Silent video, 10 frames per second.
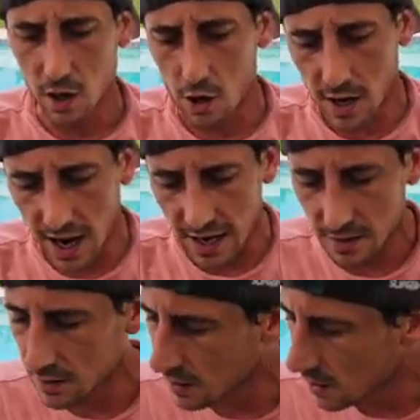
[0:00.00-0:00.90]

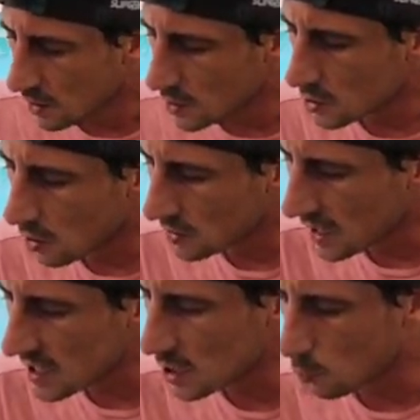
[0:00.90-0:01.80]
Okay, so
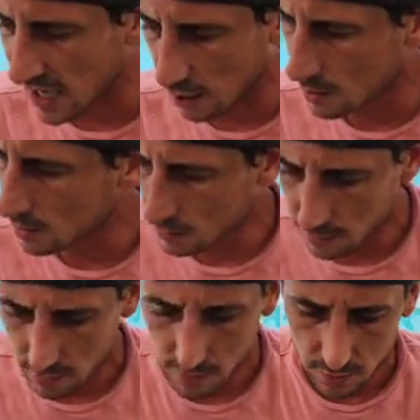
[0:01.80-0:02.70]
this is weird.
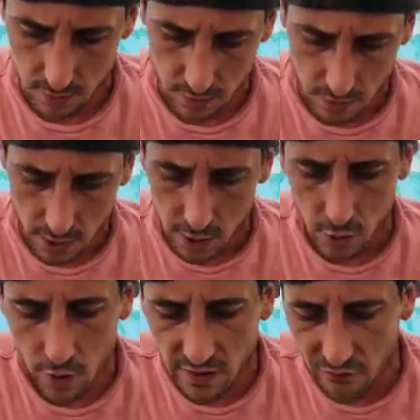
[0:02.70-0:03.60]

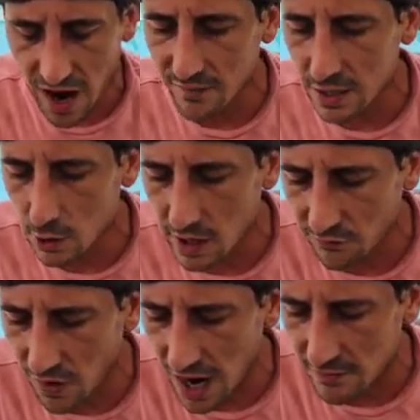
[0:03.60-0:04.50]
35 and
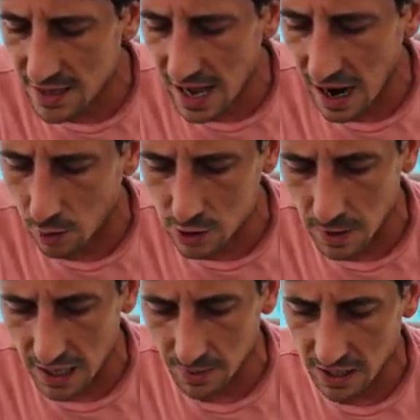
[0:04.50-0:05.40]
35 in the house,
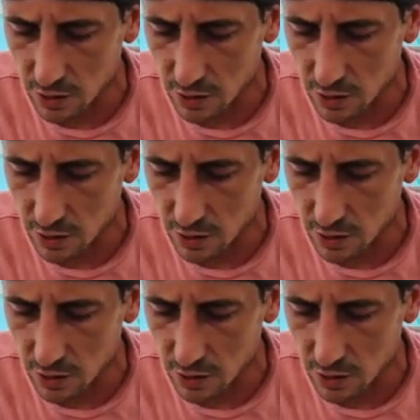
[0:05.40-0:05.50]
baby.